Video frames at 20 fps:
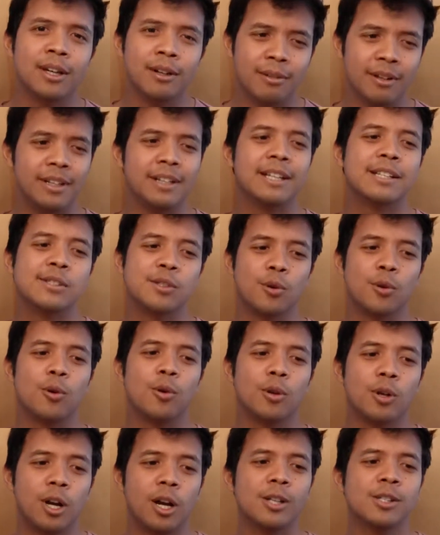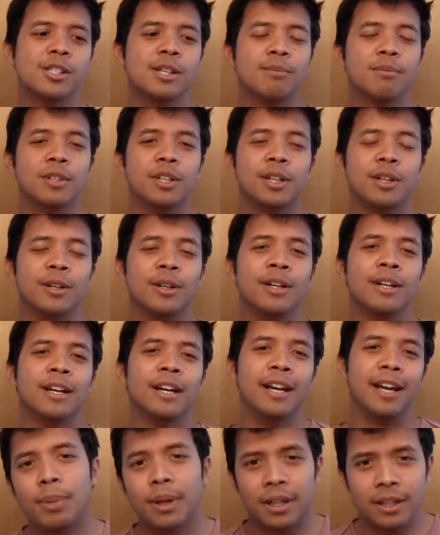Right? That's the whole concept here.
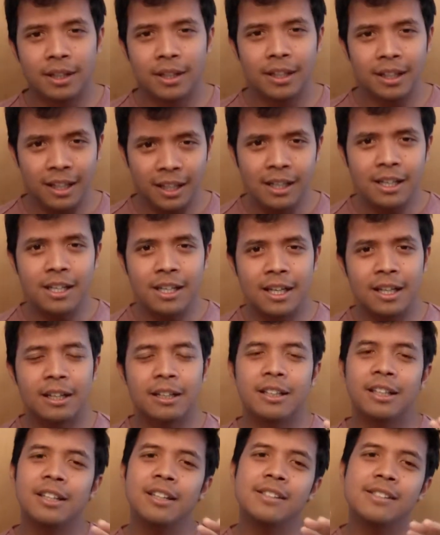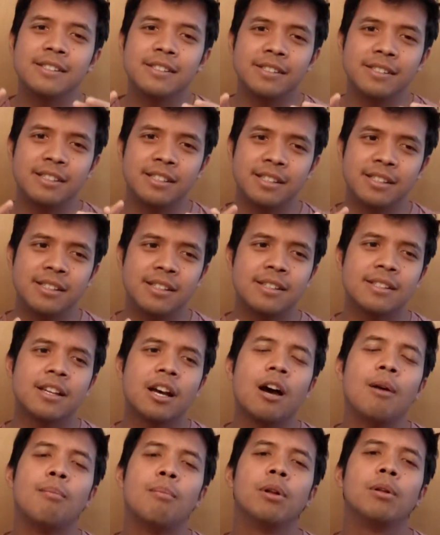But in the end, he's just this
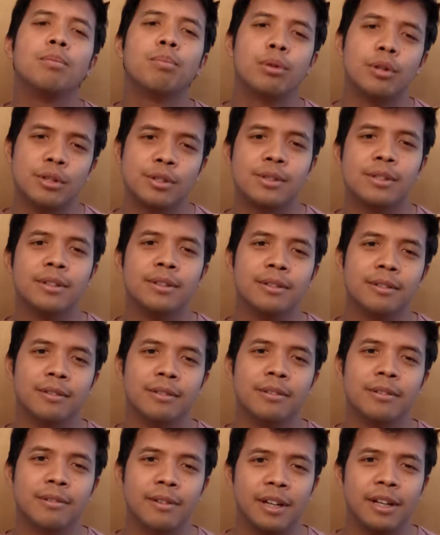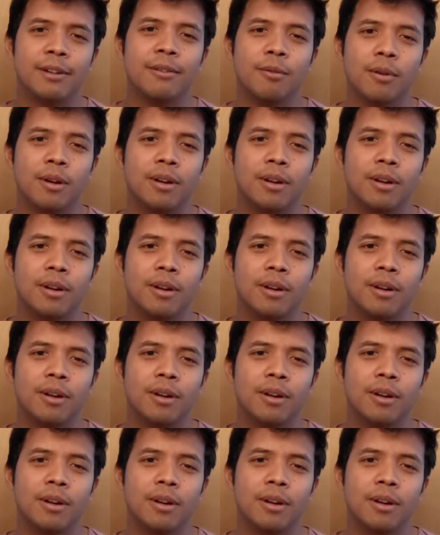humble person, right?